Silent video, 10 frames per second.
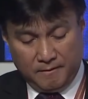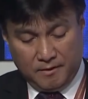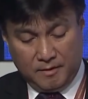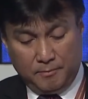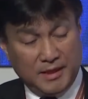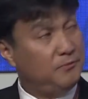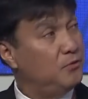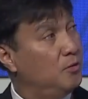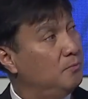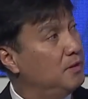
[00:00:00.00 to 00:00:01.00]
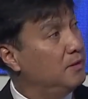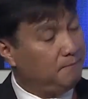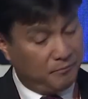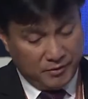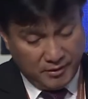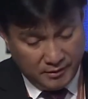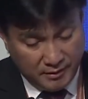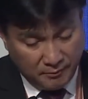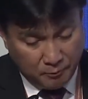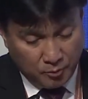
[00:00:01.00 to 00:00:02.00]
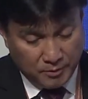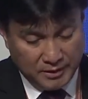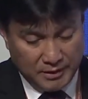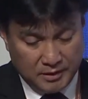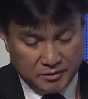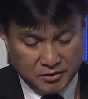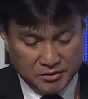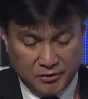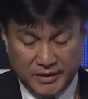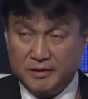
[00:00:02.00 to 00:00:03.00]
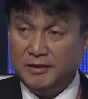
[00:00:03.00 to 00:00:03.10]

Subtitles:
Apart from improvement in literacy rate